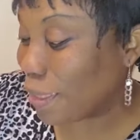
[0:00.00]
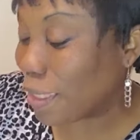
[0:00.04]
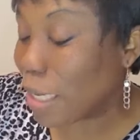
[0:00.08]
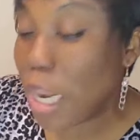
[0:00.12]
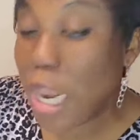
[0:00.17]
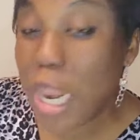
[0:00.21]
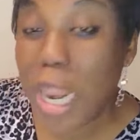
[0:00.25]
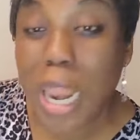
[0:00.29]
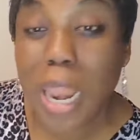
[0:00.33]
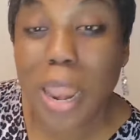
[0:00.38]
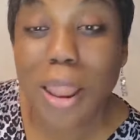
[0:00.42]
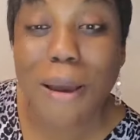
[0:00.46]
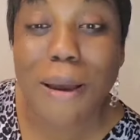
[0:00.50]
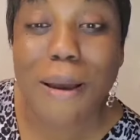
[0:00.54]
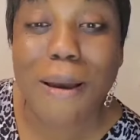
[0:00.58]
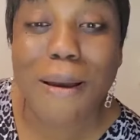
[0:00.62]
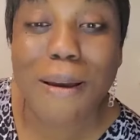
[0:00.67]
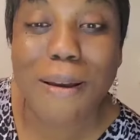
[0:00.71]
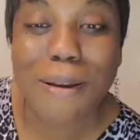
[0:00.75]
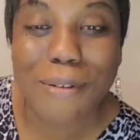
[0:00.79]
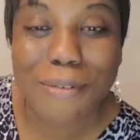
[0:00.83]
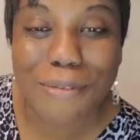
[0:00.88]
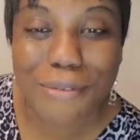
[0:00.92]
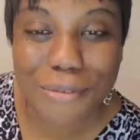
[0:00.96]

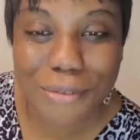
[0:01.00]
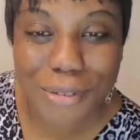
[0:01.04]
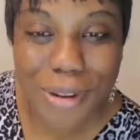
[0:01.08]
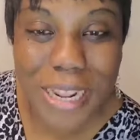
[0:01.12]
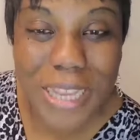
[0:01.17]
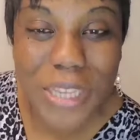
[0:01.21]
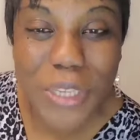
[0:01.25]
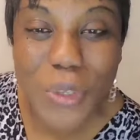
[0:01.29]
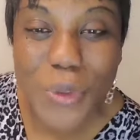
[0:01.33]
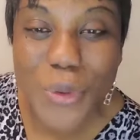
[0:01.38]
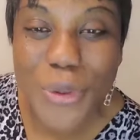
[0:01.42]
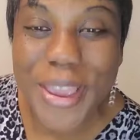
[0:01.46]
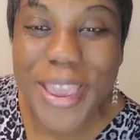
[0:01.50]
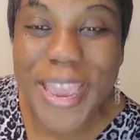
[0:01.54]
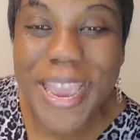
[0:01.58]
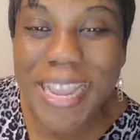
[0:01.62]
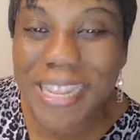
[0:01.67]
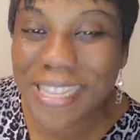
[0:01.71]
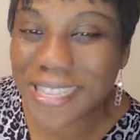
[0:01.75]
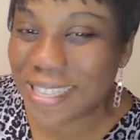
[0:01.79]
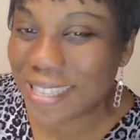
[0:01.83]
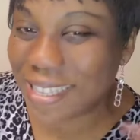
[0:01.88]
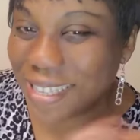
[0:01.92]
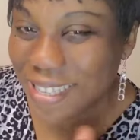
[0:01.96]
Love. There's no
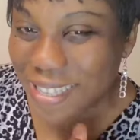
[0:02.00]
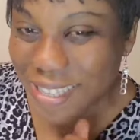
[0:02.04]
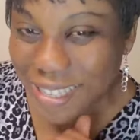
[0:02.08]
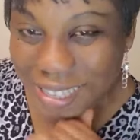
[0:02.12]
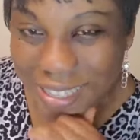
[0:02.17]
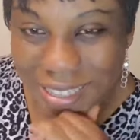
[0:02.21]
hate.